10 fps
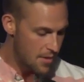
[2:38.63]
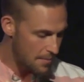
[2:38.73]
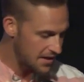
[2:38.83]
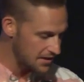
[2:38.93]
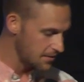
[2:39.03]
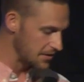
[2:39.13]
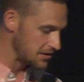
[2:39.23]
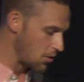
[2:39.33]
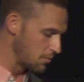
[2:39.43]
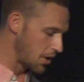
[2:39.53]
but because of
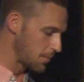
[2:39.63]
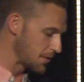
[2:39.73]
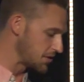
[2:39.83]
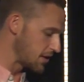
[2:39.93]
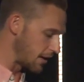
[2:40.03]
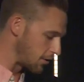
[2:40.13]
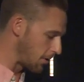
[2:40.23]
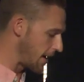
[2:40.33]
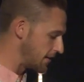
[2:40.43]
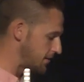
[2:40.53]
his own purpose and
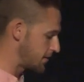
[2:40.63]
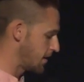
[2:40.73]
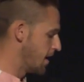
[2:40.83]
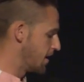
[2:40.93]
grace.